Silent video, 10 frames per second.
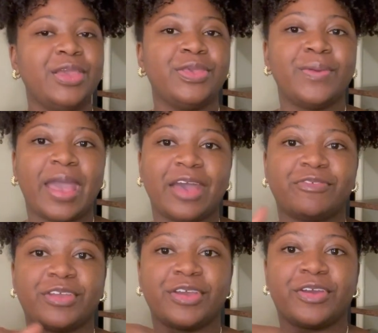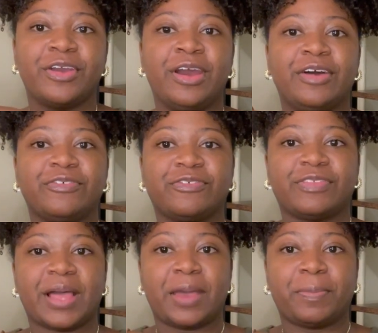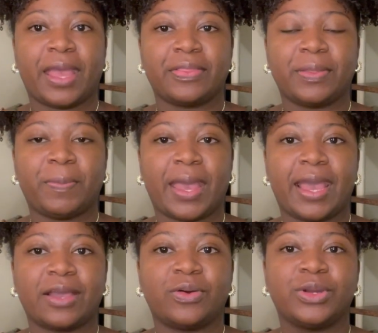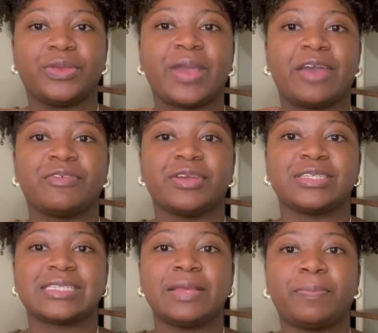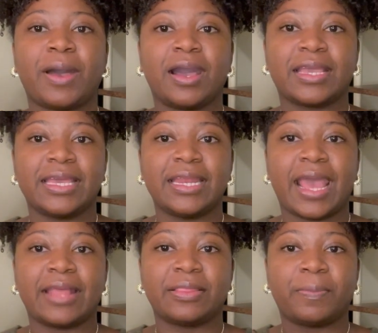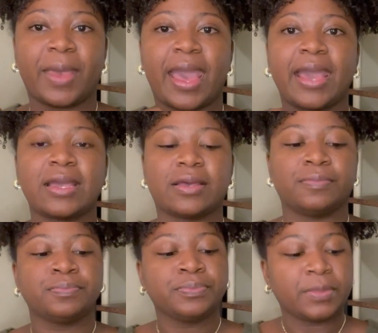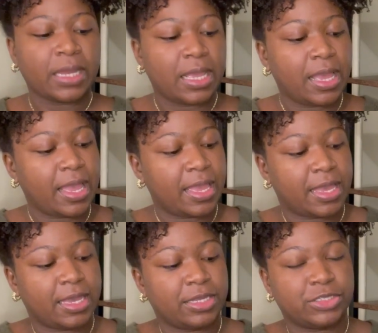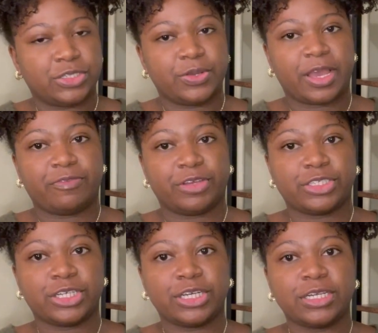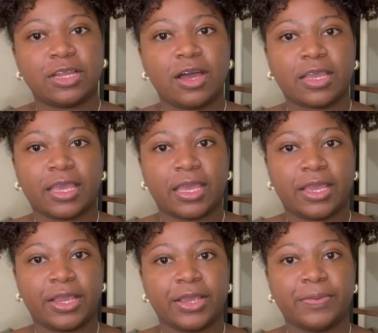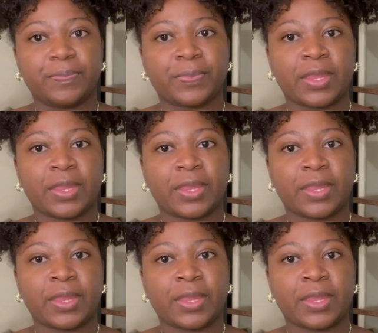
You have your flap at the back, or you have your slip pocket at the back, and you have your turn lock here